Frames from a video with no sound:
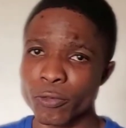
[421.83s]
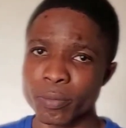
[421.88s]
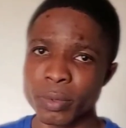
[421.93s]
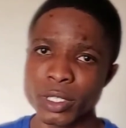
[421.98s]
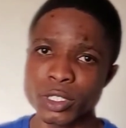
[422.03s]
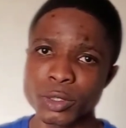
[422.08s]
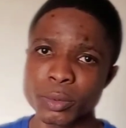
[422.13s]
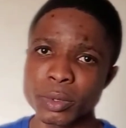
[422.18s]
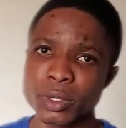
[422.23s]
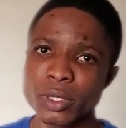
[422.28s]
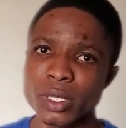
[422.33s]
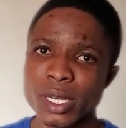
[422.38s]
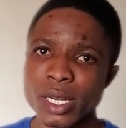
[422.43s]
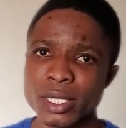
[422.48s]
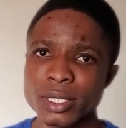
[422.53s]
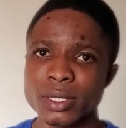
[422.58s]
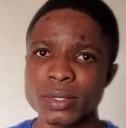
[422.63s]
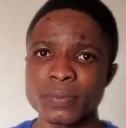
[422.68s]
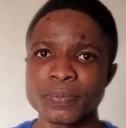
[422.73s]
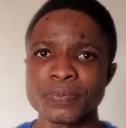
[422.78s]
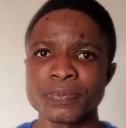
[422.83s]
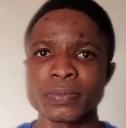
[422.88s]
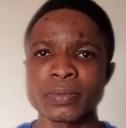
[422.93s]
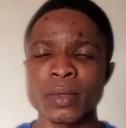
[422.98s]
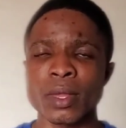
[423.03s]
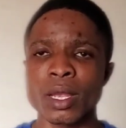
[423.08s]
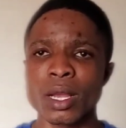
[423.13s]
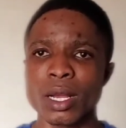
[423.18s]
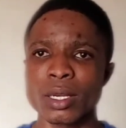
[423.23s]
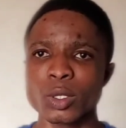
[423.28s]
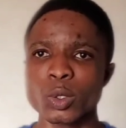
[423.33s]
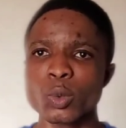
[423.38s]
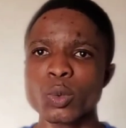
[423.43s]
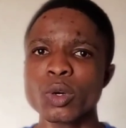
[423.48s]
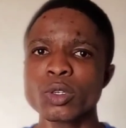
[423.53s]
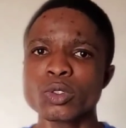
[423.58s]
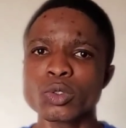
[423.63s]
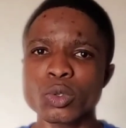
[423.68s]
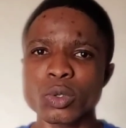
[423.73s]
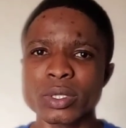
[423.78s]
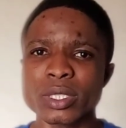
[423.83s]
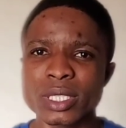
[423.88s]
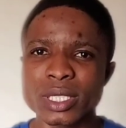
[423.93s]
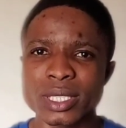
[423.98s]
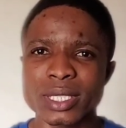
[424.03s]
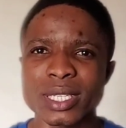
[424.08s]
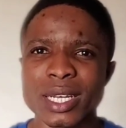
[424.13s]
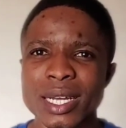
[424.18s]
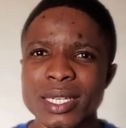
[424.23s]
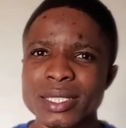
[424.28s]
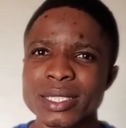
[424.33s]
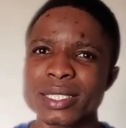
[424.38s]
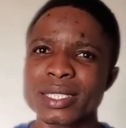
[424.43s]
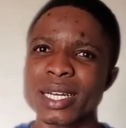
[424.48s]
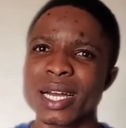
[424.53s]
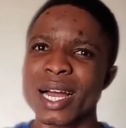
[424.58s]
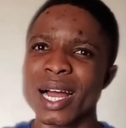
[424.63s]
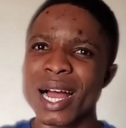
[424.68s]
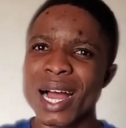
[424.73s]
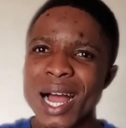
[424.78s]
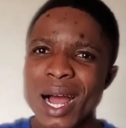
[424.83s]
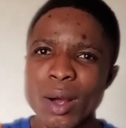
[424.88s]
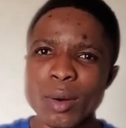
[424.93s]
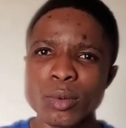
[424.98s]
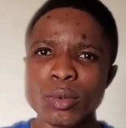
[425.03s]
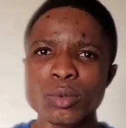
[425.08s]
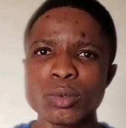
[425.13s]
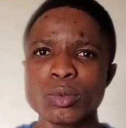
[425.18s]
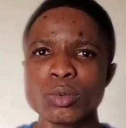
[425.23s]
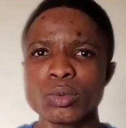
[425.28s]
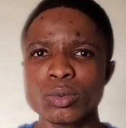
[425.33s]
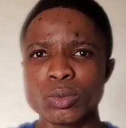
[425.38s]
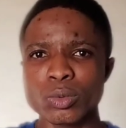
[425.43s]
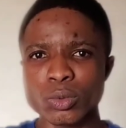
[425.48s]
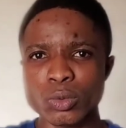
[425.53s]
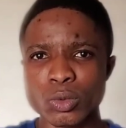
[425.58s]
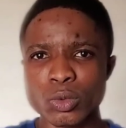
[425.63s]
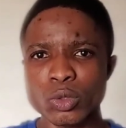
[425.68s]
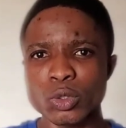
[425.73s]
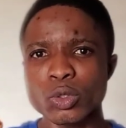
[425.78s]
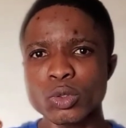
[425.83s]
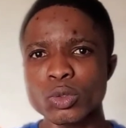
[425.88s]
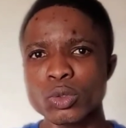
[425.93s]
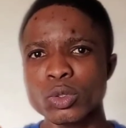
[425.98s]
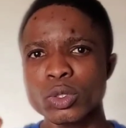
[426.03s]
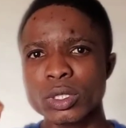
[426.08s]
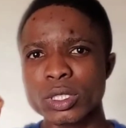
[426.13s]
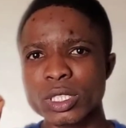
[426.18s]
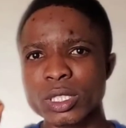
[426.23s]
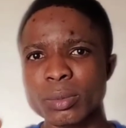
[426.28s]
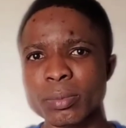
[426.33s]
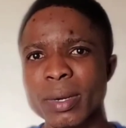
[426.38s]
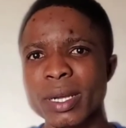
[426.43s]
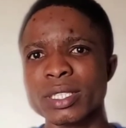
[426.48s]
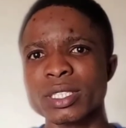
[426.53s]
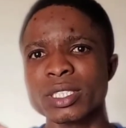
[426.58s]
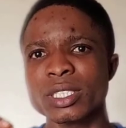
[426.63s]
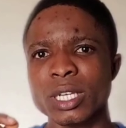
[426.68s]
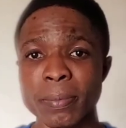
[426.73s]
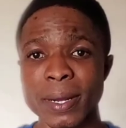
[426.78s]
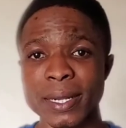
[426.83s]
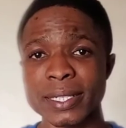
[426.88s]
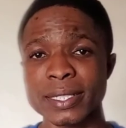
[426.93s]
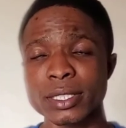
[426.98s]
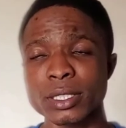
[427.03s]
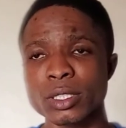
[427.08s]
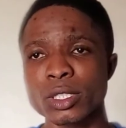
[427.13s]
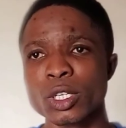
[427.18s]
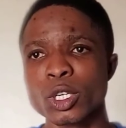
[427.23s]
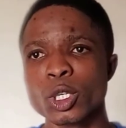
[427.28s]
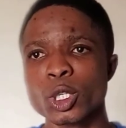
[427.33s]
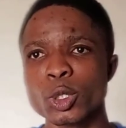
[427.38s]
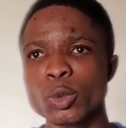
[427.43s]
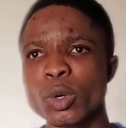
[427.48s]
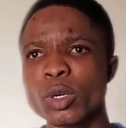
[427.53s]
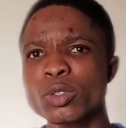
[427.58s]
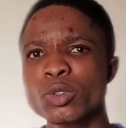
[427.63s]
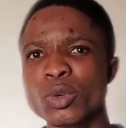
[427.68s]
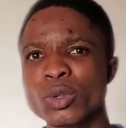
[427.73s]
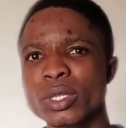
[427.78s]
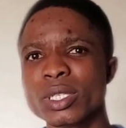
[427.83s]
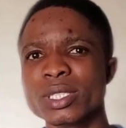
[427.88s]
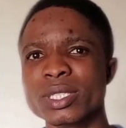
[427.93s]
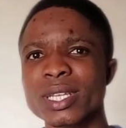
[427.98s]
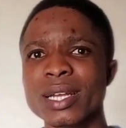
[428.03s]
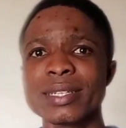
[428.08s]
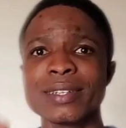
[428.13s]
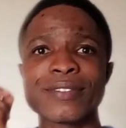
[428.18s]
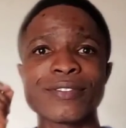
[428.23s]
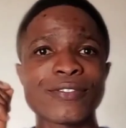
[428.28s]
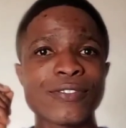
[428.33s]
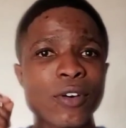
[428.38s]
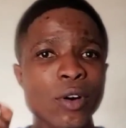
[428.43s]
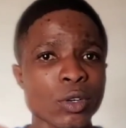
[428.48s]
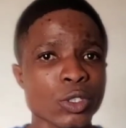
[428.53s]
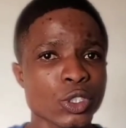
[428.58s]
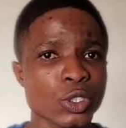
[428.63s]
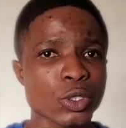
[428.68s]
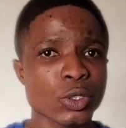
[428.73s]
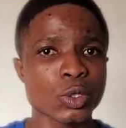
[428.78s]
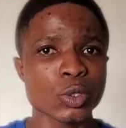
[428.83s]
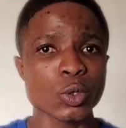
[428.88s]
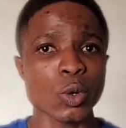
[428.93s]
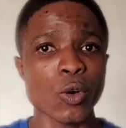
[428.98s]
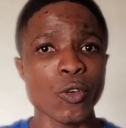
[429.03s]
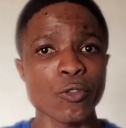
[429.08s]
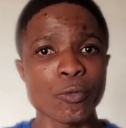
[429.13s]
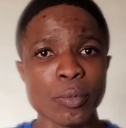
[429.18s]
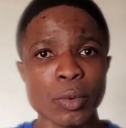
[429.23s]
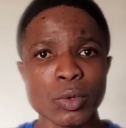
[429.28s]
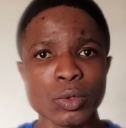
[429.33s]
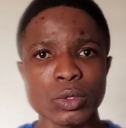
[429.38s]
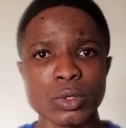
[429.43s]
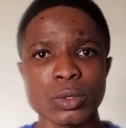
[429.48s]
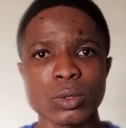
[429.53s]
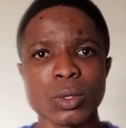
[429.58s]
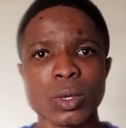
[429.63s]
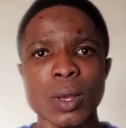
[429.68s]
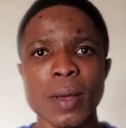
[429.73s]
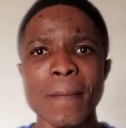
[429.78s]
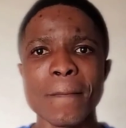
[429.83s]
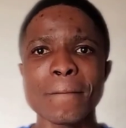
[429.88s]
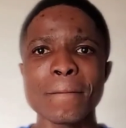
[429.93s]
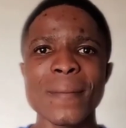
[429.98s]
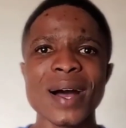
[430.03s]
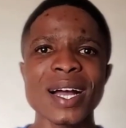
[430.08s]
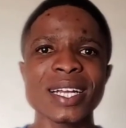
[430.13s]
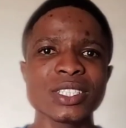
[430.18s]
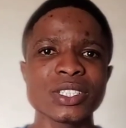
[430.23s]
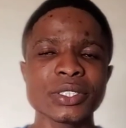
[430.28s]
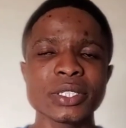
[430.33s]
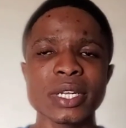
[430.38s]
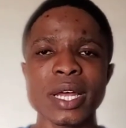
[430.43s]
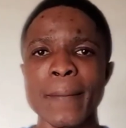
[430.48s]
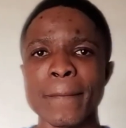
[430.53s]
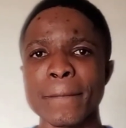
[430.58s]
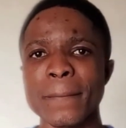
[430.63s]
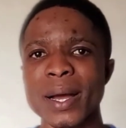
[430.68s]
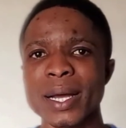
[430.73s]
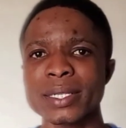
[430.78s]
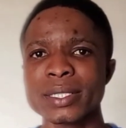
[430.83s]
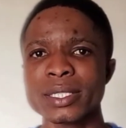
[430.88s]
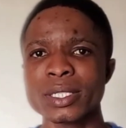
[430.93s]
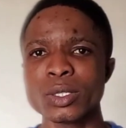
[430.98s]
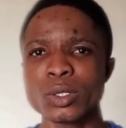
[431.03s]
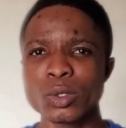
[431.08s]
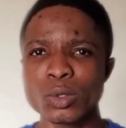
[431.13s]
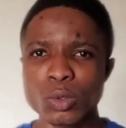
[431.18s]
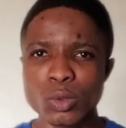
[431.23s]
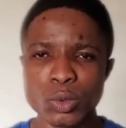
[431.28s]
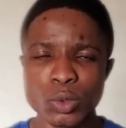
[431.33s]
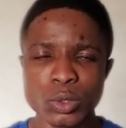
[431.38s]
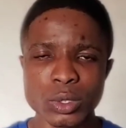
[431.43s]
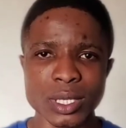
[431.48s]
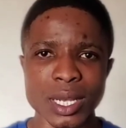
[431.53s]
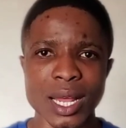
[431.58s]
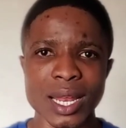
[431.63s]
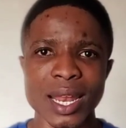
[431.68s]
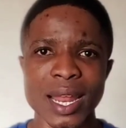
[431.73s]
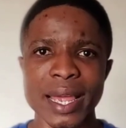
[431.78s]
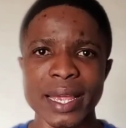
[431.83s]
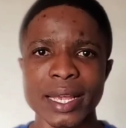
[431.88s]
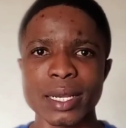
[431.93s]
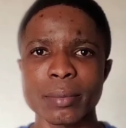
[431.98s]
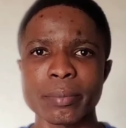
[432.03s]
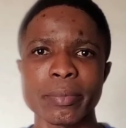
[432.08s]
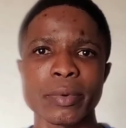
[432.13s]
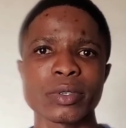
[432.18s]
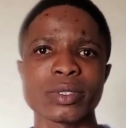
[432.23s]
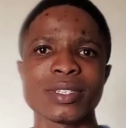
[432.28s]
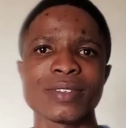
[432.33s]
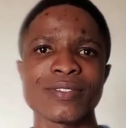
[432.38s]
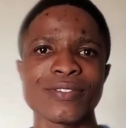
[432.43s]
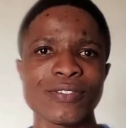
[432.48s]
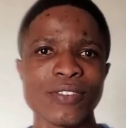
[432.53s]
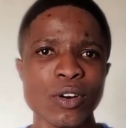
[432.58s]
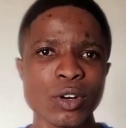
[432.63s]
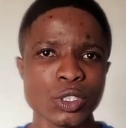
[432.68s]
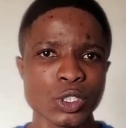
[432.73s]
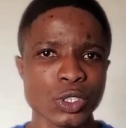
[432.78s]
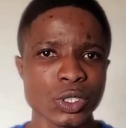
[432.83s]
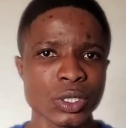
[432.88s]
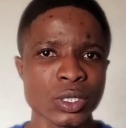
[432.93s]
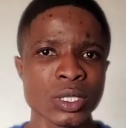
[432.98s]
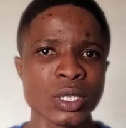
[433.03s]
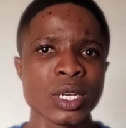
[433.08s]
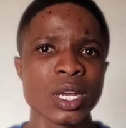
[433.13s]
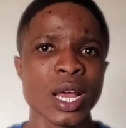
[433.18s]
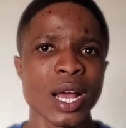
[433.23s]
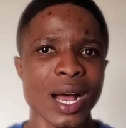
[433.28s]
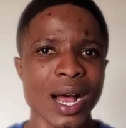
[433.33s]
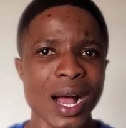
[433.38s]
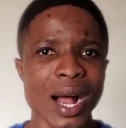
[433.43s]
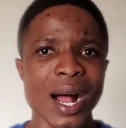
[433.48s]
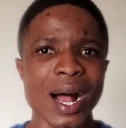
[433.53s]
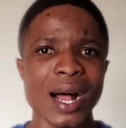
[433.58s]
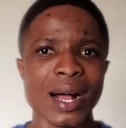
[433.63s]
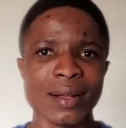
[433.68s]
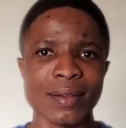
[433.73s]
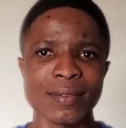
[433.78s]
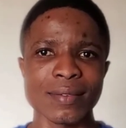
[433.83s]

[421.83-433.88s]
page builders, you want to understand how to use these margins and paddings. You want to understand the functions of both. Margin and padding looks alike, but the function are